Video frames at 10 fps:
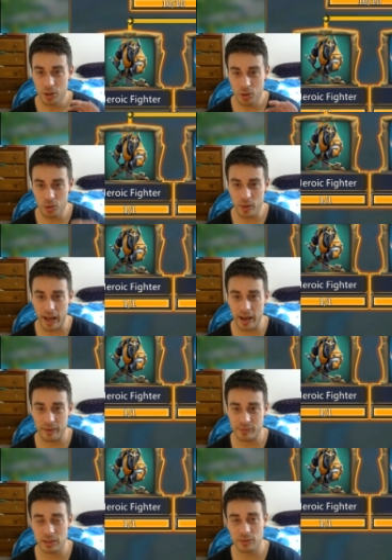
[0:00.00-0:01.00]
who
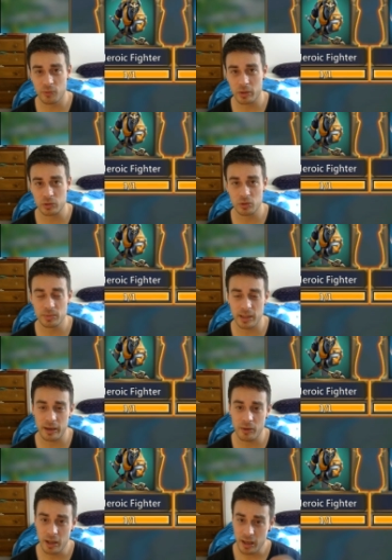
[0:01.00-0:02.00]
have T4 troops
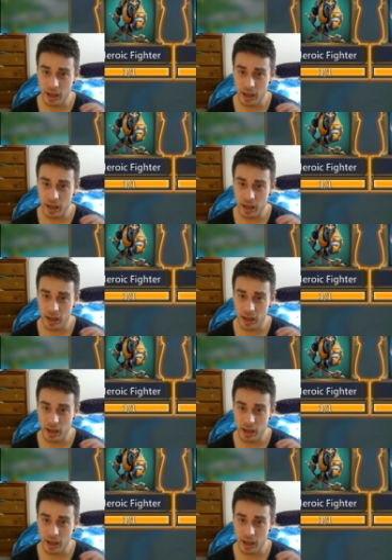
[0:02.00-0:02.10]
now,